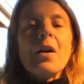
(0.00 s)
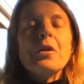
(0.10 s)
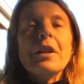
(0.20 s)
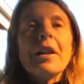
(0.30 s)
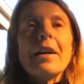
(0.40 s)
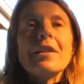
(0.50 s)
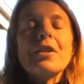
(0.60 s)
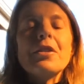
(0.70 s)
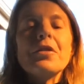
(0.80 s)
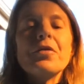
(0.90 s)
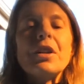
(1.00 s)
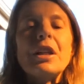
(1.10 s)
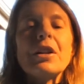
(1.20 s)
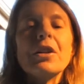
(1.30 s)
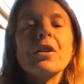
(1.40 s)
I would like you to
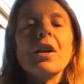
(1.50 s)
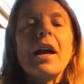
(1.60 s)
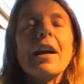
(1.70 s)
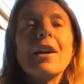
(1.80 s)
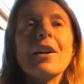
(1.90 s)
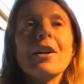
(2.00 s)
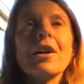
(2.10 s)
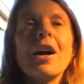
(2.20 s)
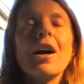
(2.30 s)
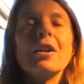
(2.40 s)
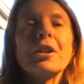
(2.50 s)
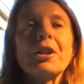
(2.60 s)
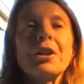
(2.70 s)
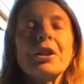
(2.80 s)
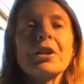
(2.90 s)
feel air
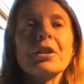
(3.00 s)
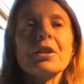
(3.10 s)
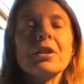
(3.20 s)
hunger.